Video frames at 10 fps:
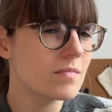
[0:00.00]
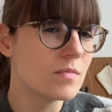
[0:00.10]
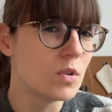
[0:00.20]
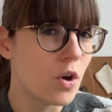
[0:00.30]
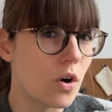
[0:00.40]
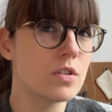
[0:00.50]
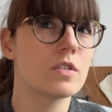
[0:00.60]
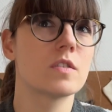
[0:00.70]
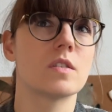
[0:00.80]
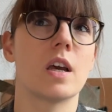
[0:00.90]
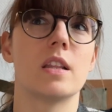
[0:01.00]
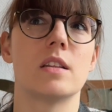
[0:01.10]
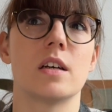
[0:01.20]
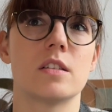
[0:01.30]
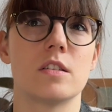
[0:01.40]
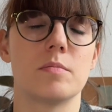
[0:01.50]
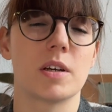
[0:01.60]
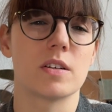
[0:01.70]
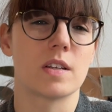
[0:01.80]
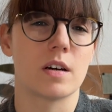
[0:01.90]
that's just
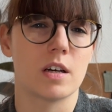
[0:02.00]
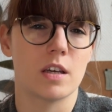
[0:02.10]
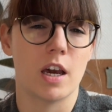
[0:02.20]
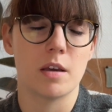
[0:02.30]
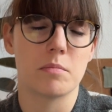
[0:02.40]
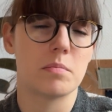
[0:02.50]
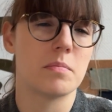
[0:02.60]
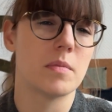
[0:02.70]
because I'm